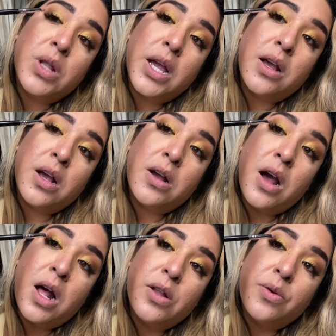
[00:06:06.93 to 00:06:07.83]
like a
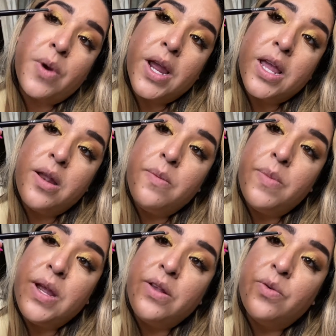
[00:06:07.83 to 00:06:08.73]
color right in
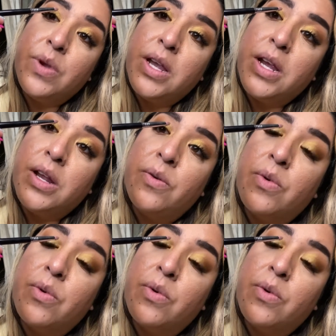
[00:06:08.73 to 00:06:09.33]
between